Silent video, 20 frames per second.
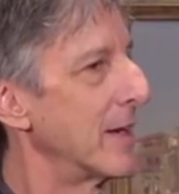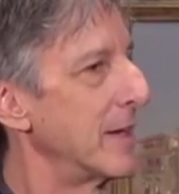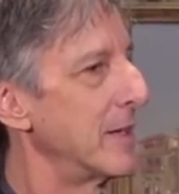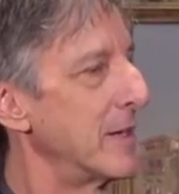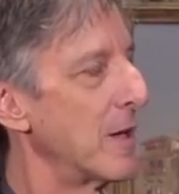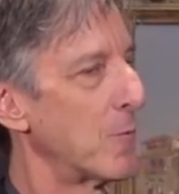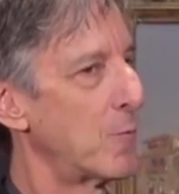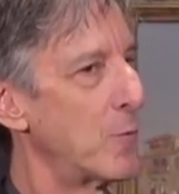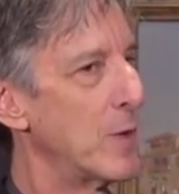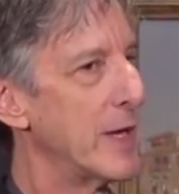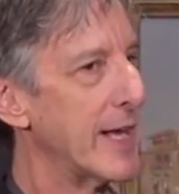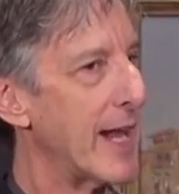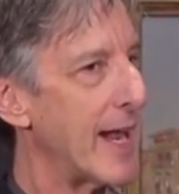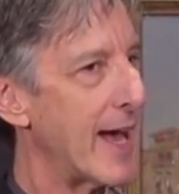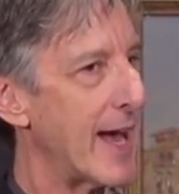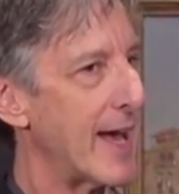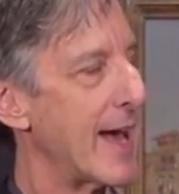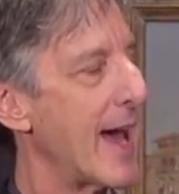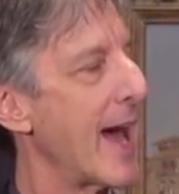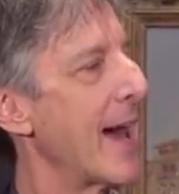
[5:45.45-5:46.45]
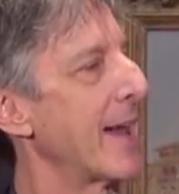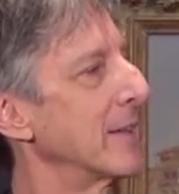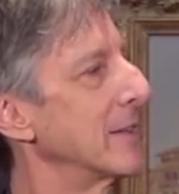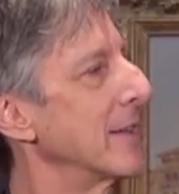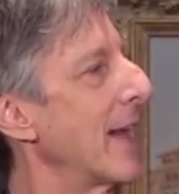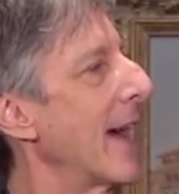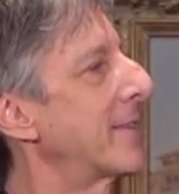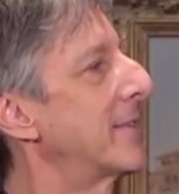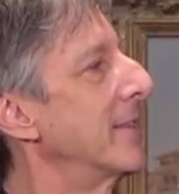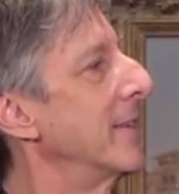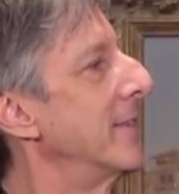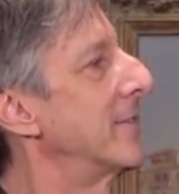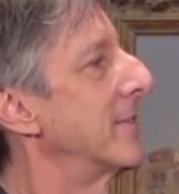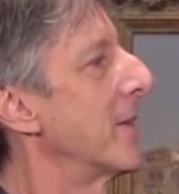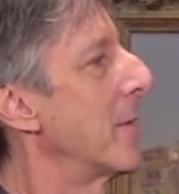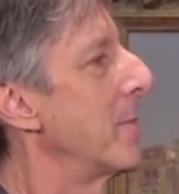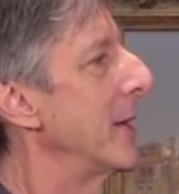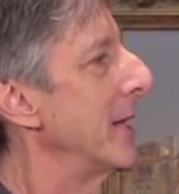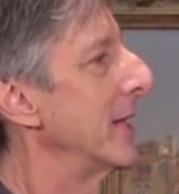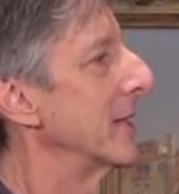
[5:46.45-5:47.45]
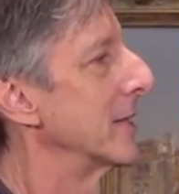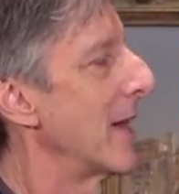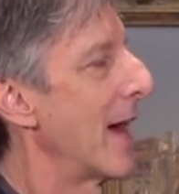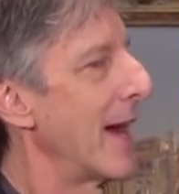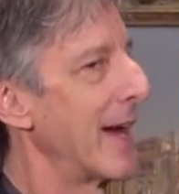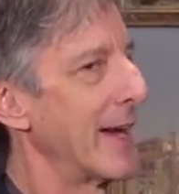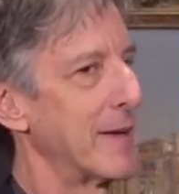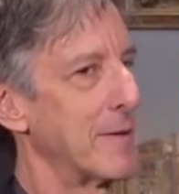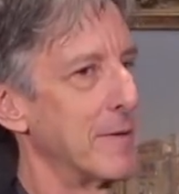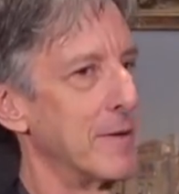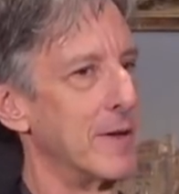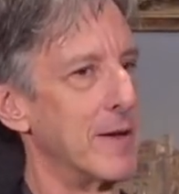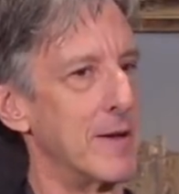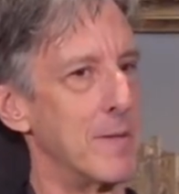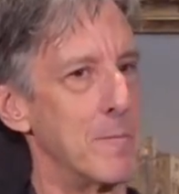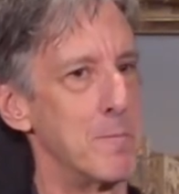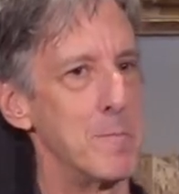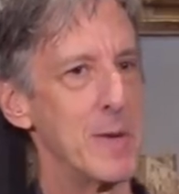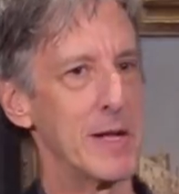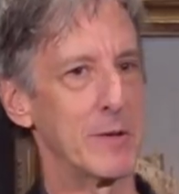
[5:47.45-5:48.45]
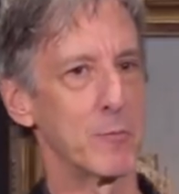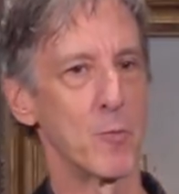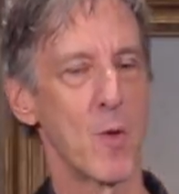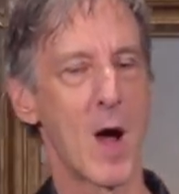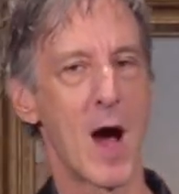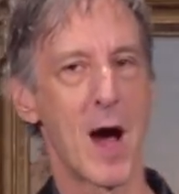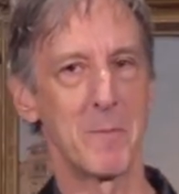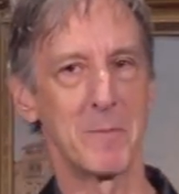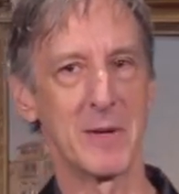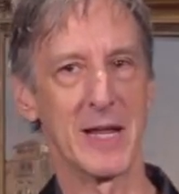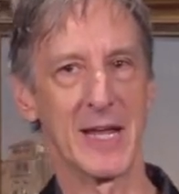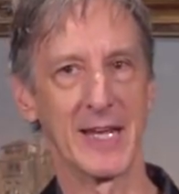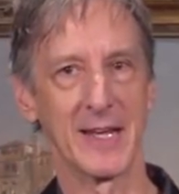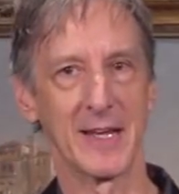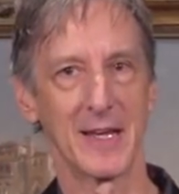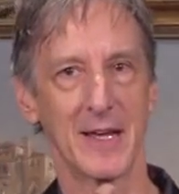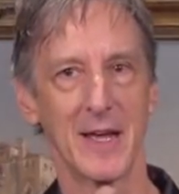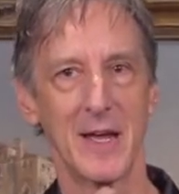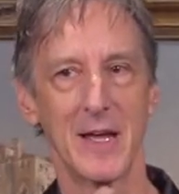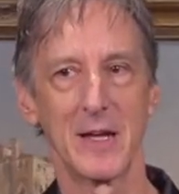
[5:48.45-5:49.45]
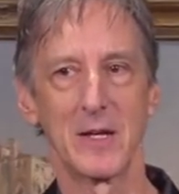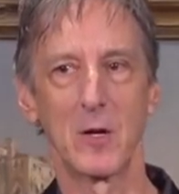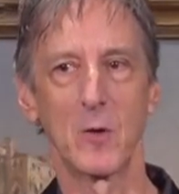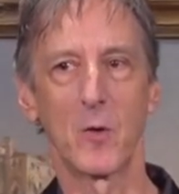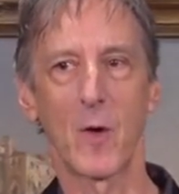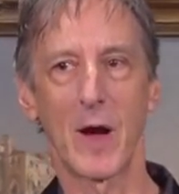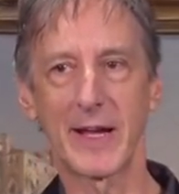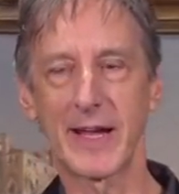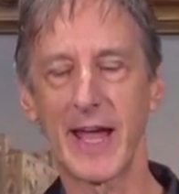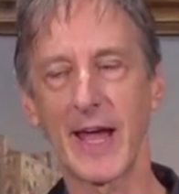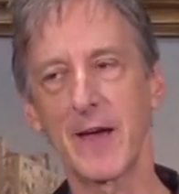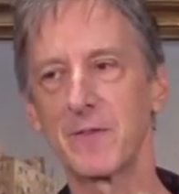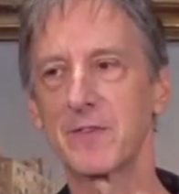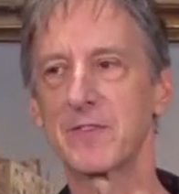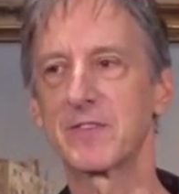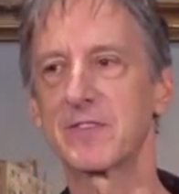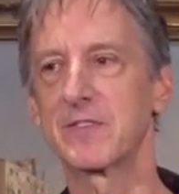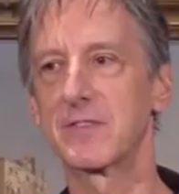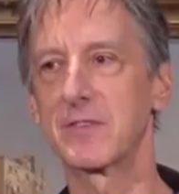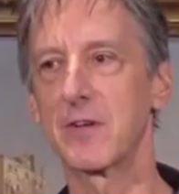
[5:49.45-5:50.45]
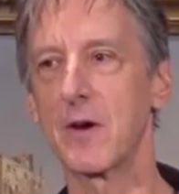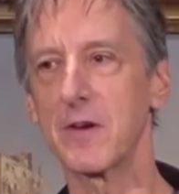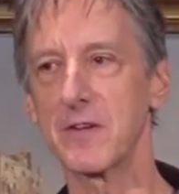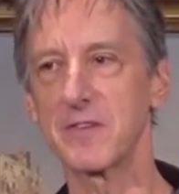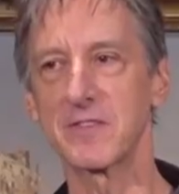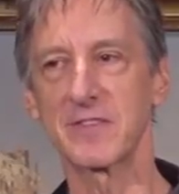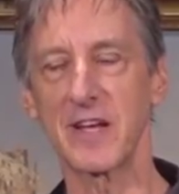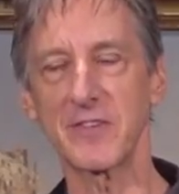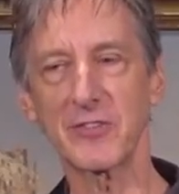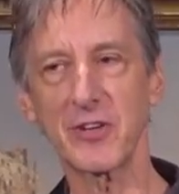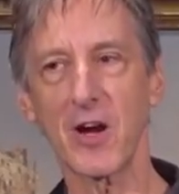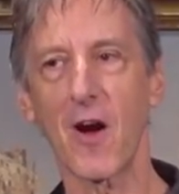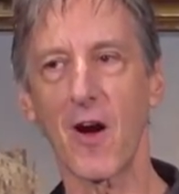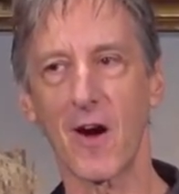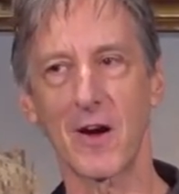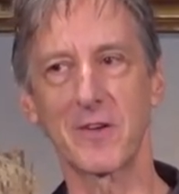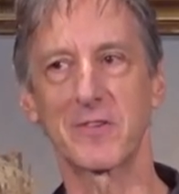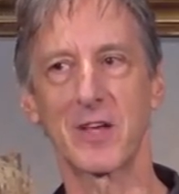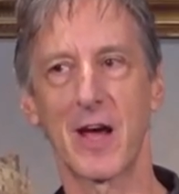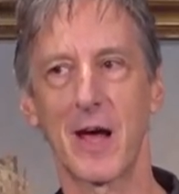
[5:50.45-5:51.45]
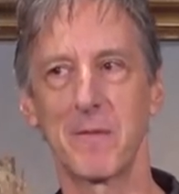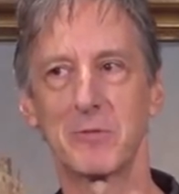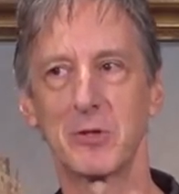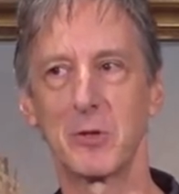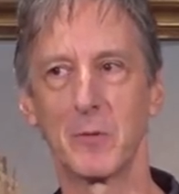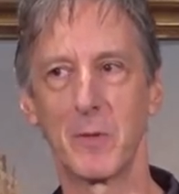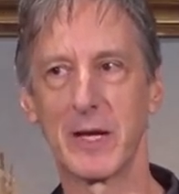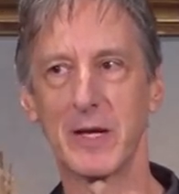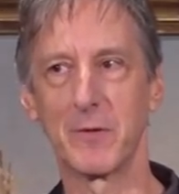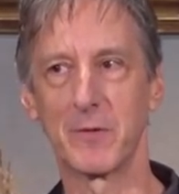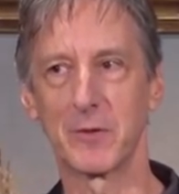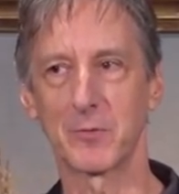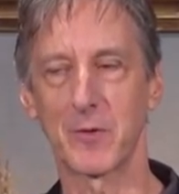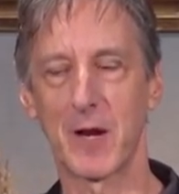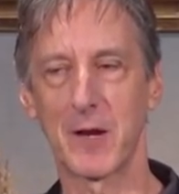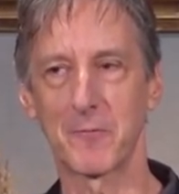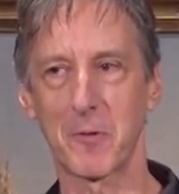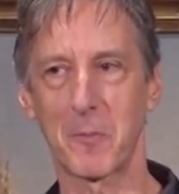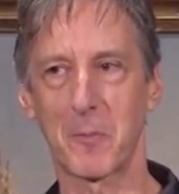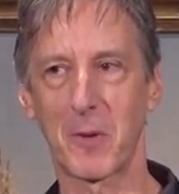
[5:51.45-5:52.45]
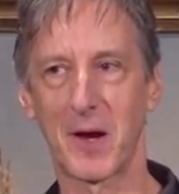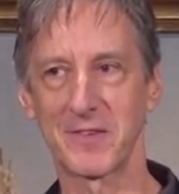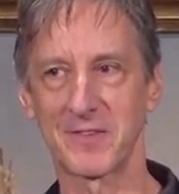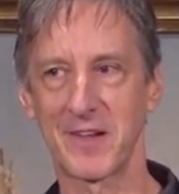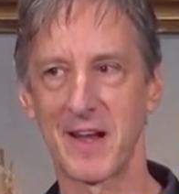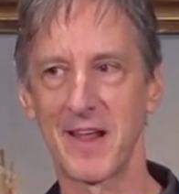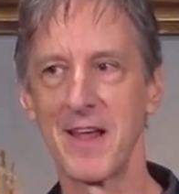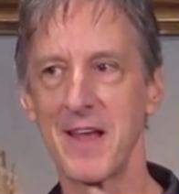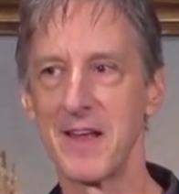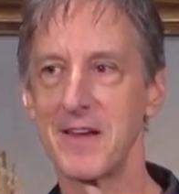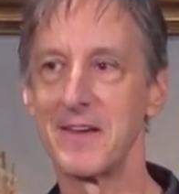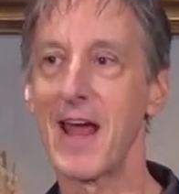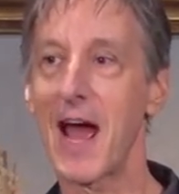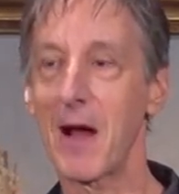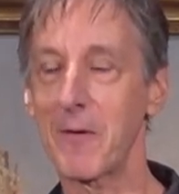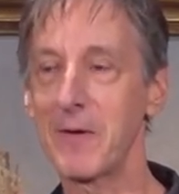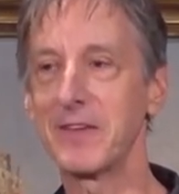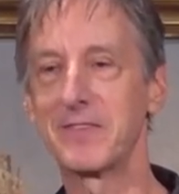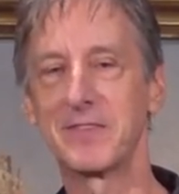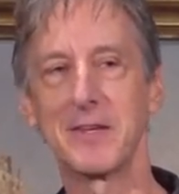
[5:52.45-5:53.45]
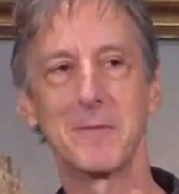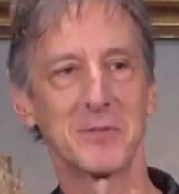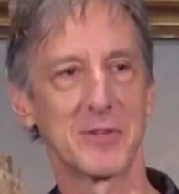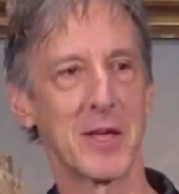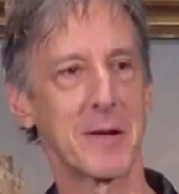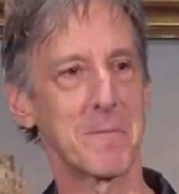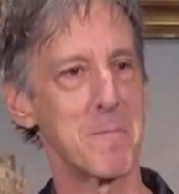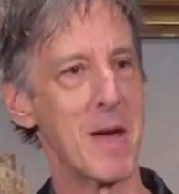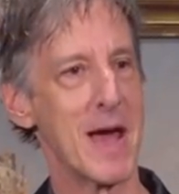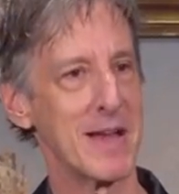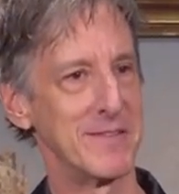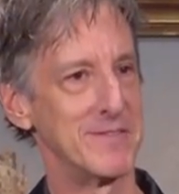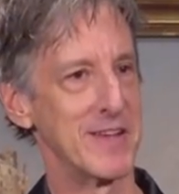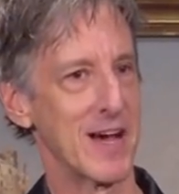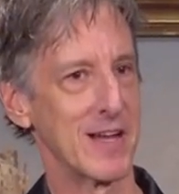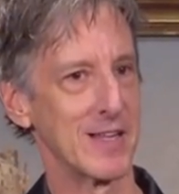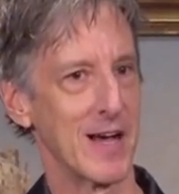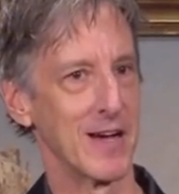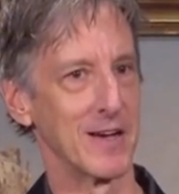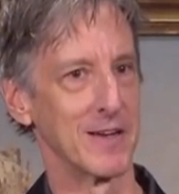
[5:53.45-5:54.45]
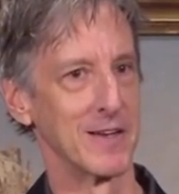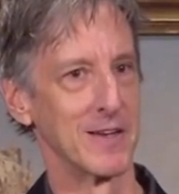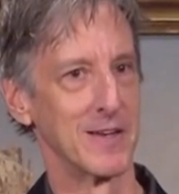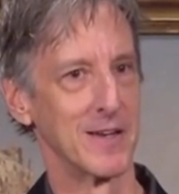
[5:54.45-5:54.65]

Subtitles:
you know, we had elected somebody like Mitt Romney, you know, who I gave such a hard time to when he was running for president, now he seems like Mandela.